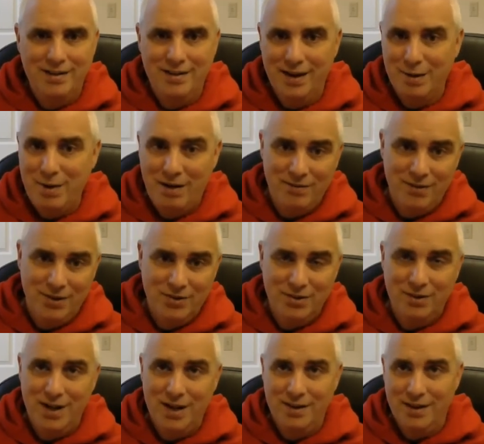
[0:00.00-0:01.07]
And think about first
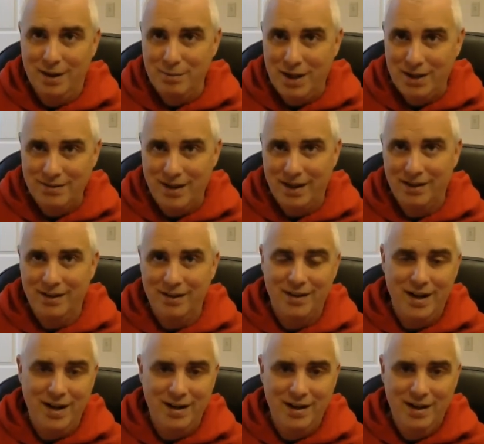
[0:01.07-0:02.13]
grade, think about second
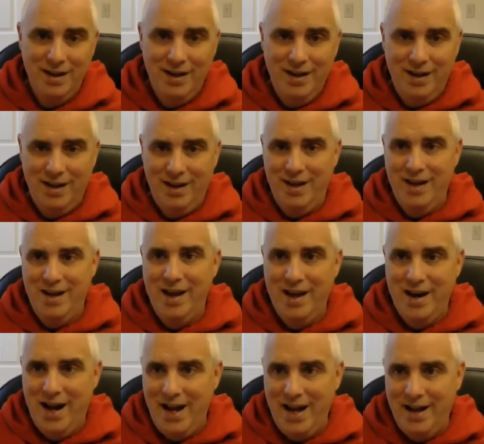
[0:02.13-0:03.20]
grade.
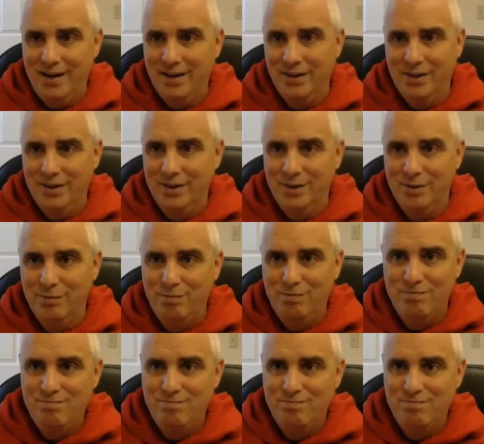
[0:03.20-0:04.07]
And, I had a good,